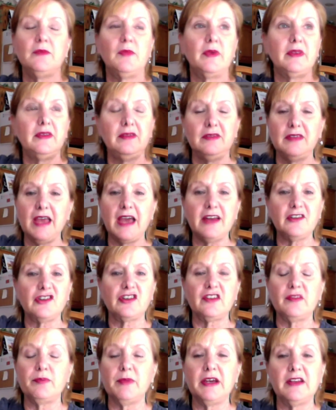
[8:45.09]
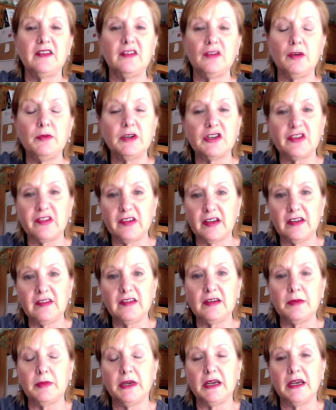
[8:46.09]
But as a coach, I'm getting them at
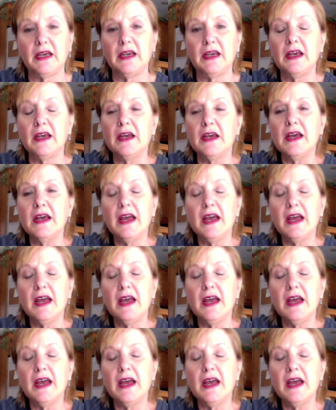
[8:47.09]
25% off.